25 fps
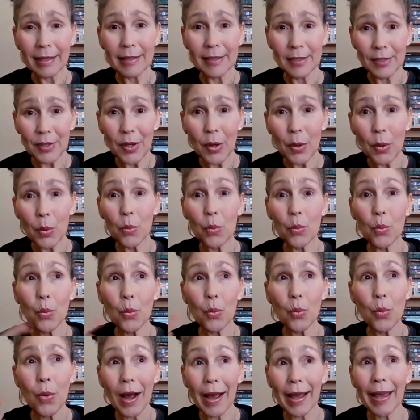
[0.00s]
So,
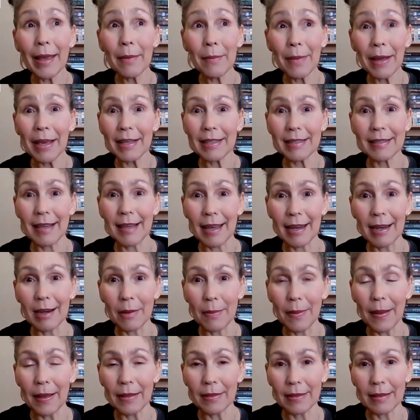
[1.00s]
why am I excited
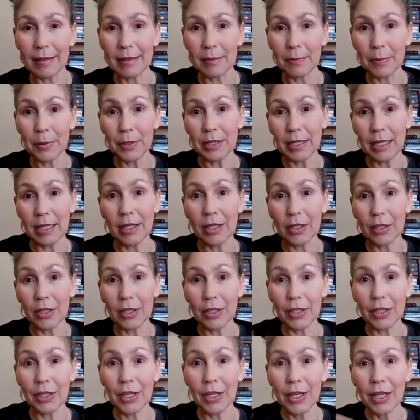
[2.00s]
about this
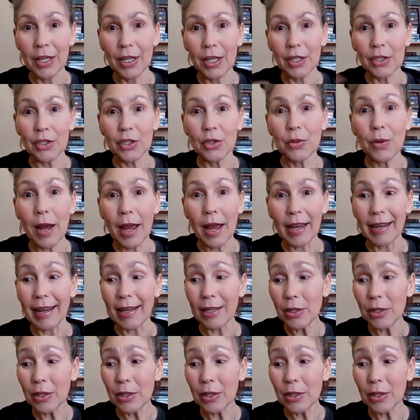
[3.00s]
particular trine?